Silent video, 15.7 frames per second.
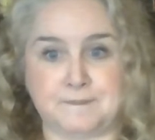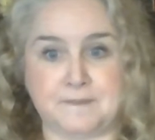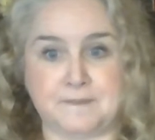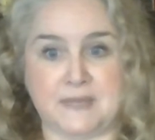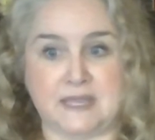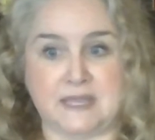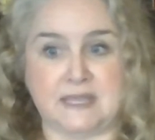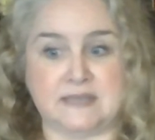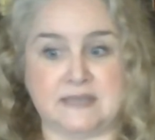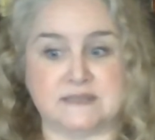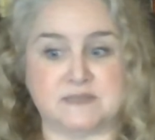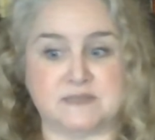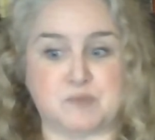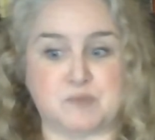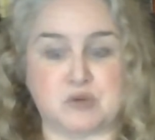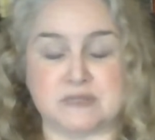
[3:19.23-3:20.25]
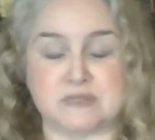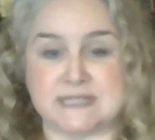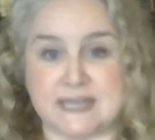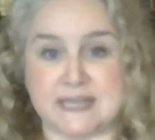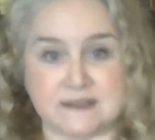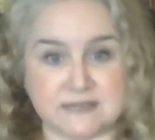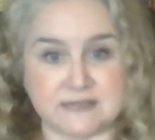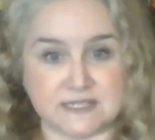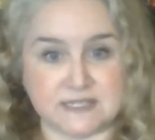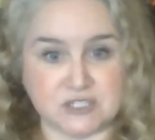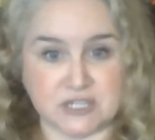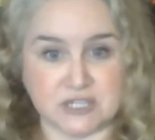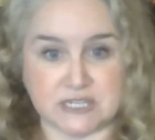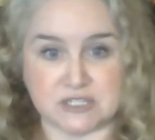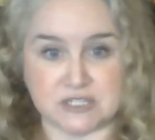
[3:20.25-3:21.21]
His personality
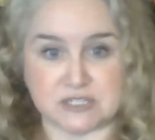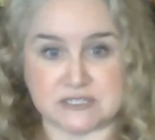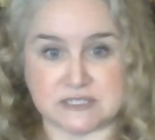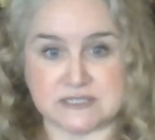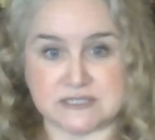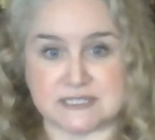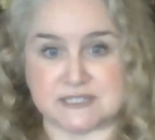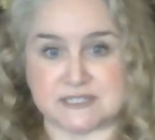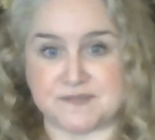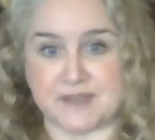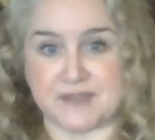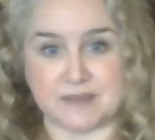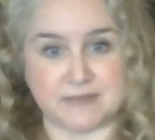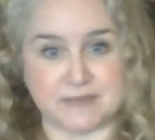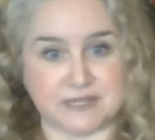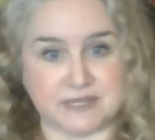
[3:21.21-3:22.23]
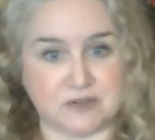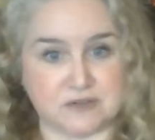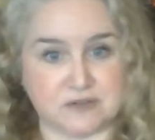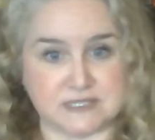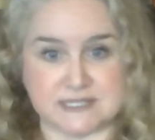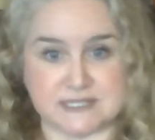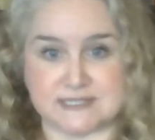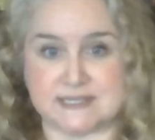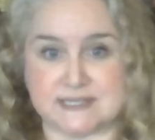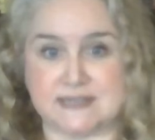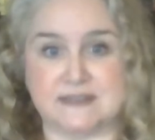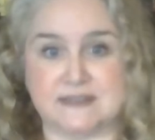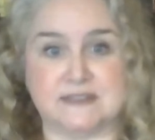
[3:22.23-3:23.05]
changes, his family notices it,